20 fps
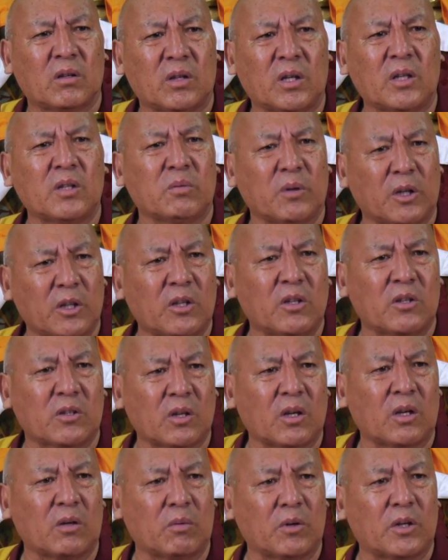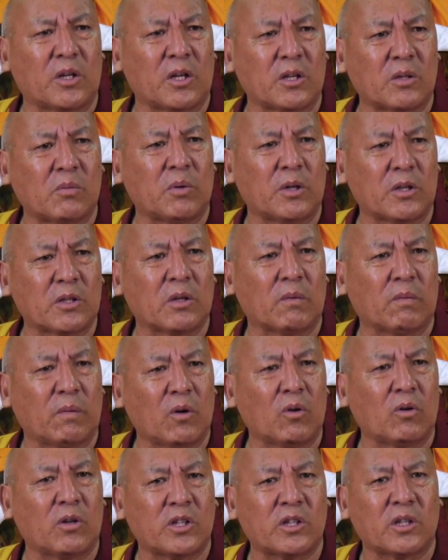That's why these advertisements are
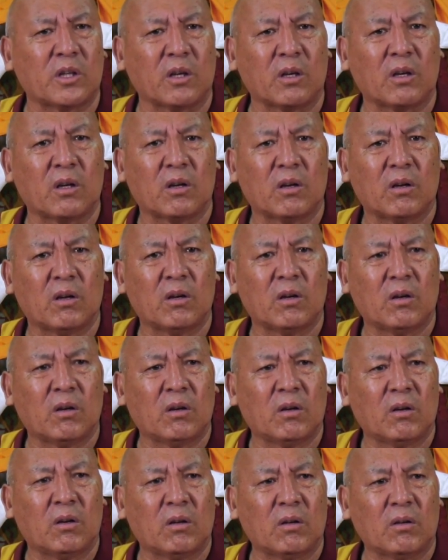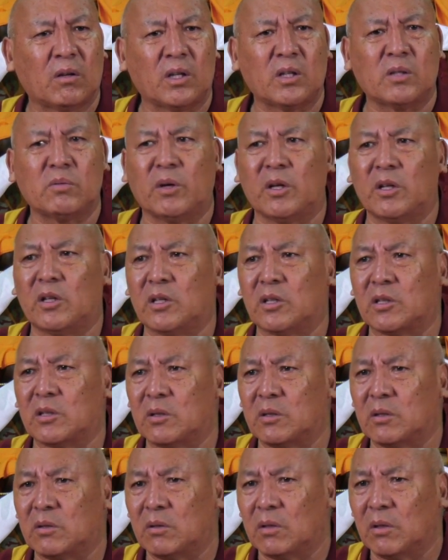flourishing. That's why
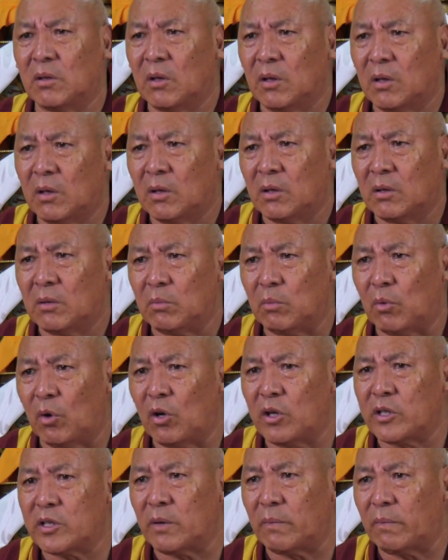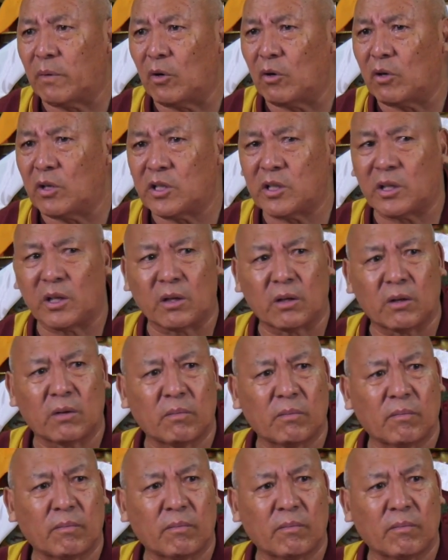these malls are flourishing.